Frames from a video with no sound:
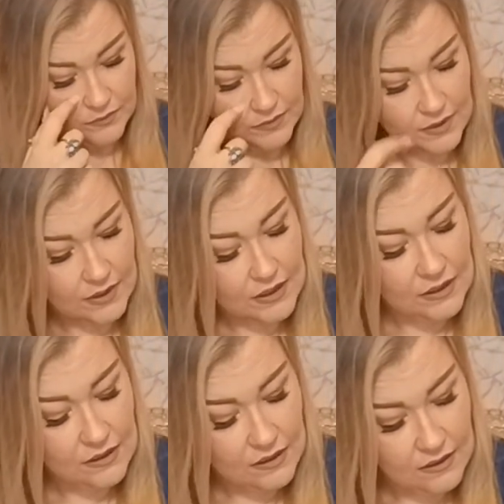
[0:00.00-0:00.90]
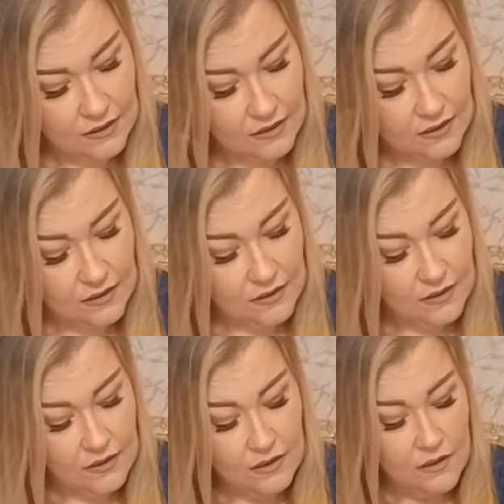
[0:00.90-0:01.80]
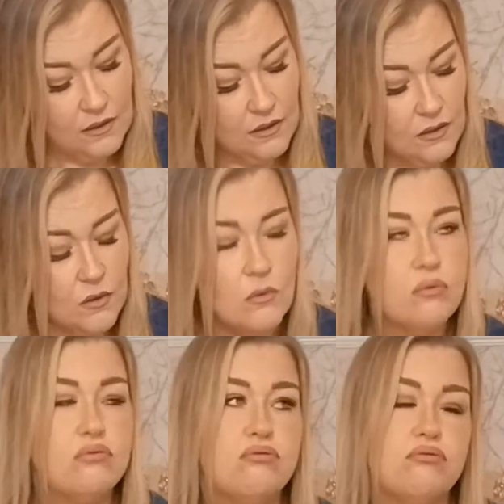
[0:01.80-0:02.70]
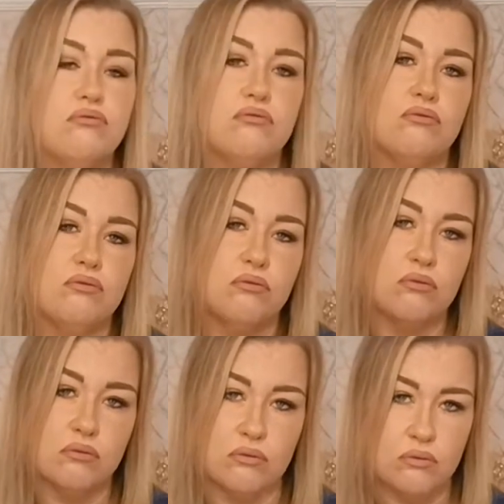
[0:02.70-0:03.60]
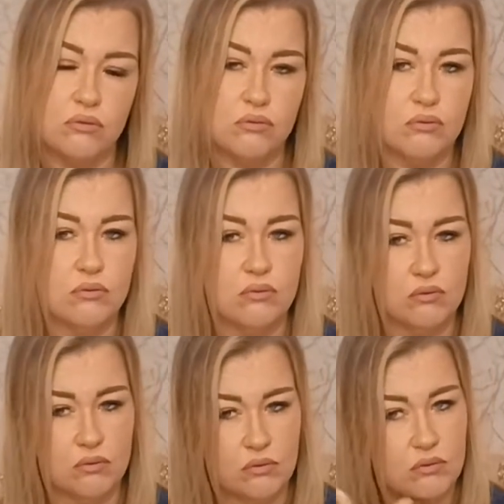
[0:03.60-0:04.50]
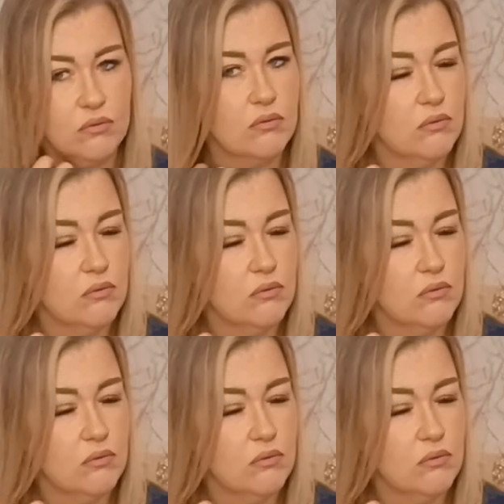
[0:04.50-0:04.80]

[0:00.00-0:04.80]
(silence)